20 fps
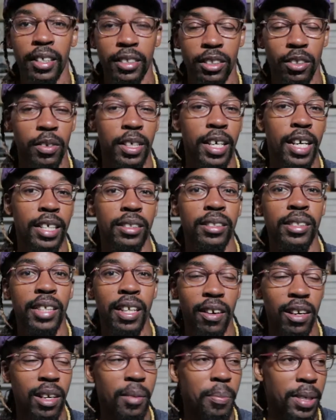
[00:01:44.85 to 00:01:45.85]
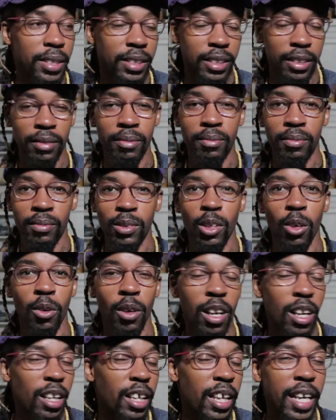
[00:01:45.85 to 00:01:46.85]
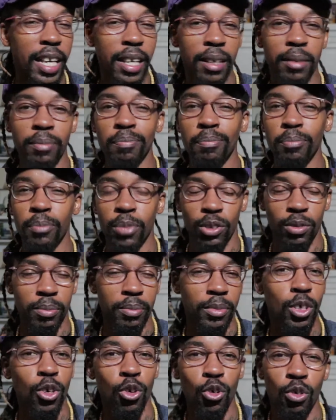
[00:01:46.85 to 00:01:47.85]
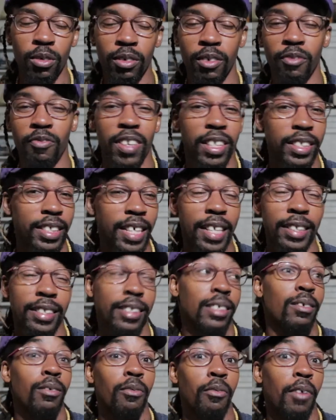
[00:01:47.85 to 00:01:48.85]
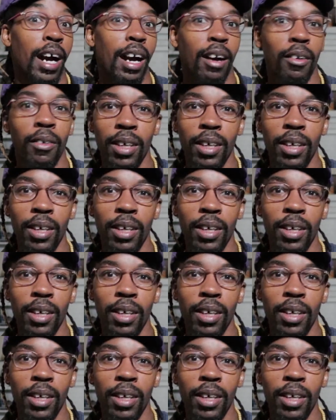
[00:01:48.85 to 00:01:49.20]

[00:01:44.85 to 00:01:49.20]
So yes, carrier pigeon, note on the leg, boom, cool, fantastic, wow.